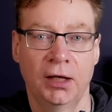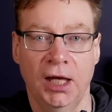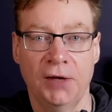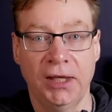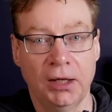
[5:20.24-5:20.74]

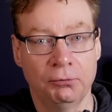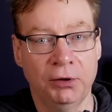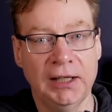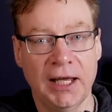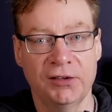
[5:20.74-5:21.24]
If he can
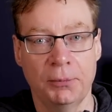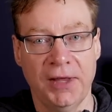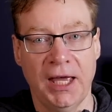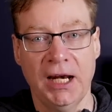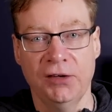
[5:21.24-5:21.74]
relay some of
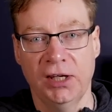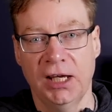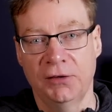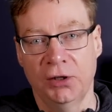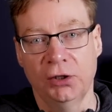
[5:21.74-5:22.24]
that energy
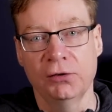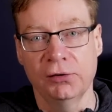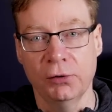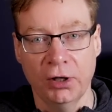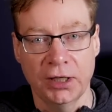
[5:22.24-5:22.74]
in the
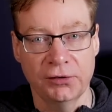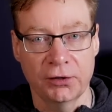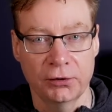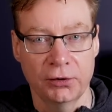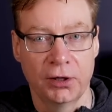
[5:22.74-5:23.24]
Q2 earnings
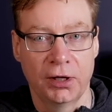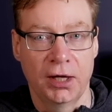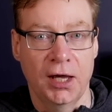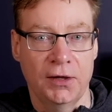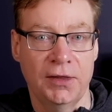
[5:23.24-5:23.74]
call,
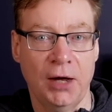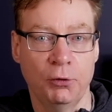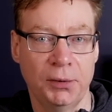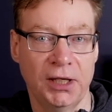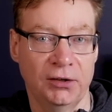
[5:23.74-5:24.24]
then that
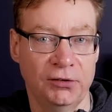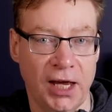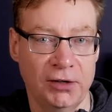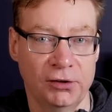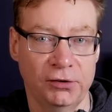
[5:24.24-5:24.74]
will be
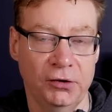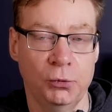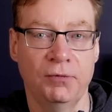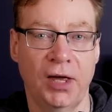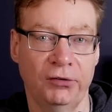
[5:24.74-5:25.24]
contagious
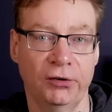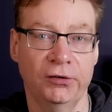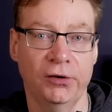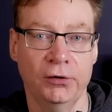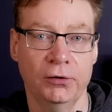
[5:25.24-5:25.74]
to investors
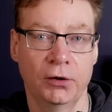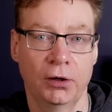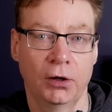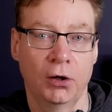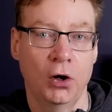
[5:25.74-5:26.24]
too.
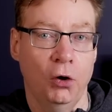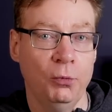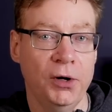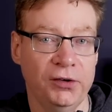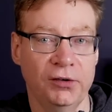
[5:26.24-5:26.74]

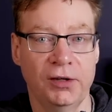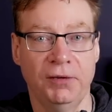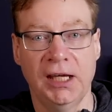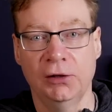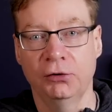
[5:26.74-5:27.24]
Almost as if
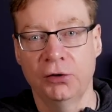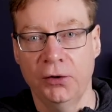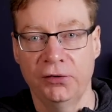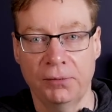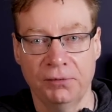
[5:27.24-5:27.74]
Elon
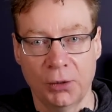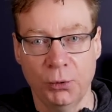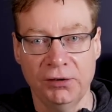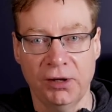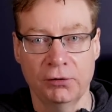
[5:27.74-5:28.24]
knows something
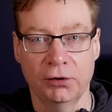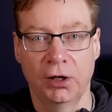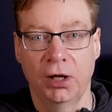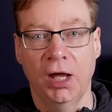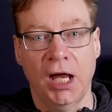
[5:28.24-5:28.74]
we don't
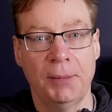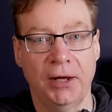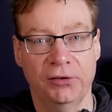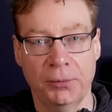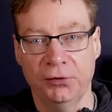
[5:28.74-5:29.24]

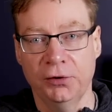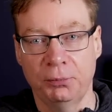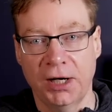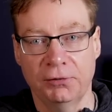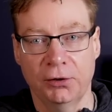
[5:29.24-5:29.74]
about some sort of
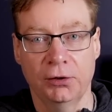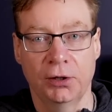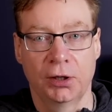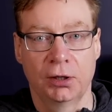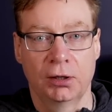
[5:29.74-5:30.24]
breakthrough.
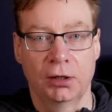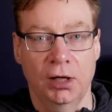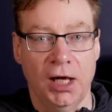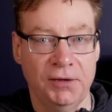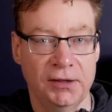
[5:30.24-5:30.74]

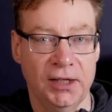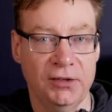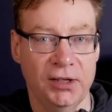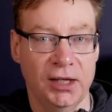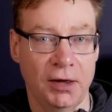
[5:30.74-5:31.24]
I think
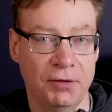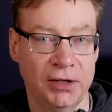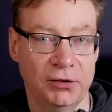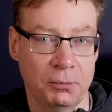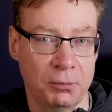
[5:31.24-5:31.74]
this
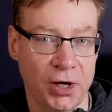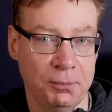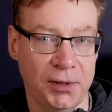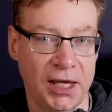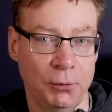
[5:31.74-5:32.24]
event
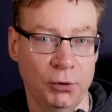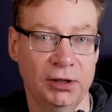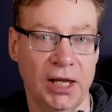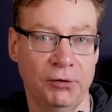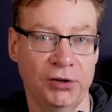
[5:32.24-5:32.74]
might be
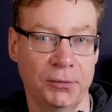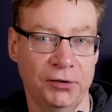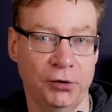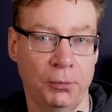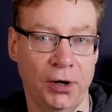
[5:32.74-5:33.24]
what levels up the
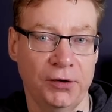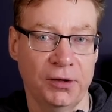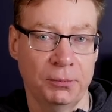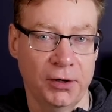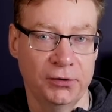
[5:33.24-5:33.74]
stock price
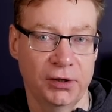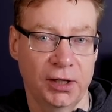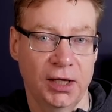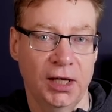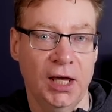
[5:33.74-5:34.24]
the most
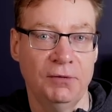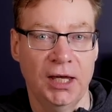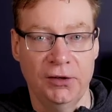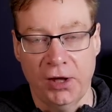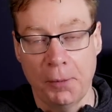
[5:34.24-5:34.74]
if
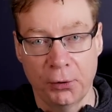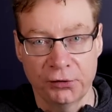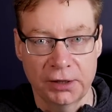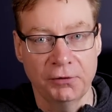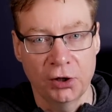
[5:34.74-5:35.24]
it is a
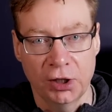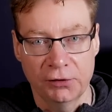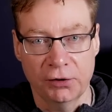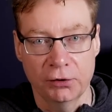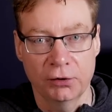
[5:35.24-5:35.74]
positive
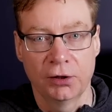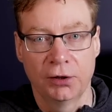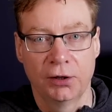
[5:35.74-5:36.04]
earnings call.